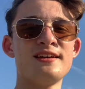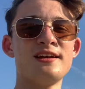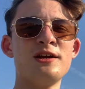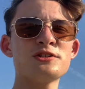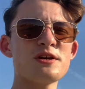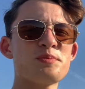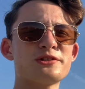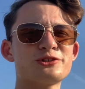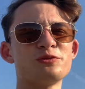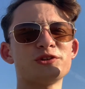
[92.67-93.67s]
Here's a
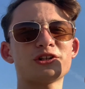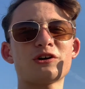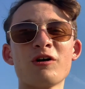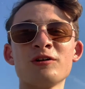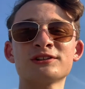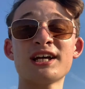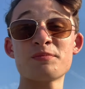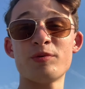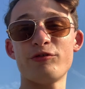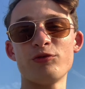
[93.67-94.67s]
picture of what the car looked like
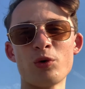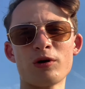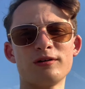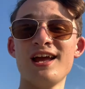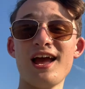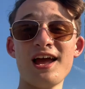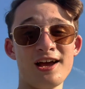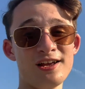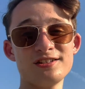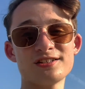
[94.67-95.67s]
before,
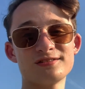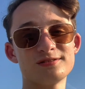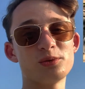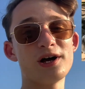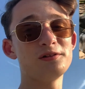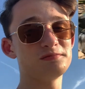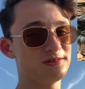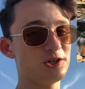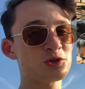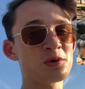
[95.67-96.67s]
and, well,
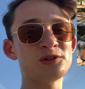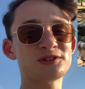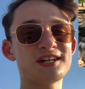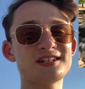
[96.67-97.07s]
here's what it looks like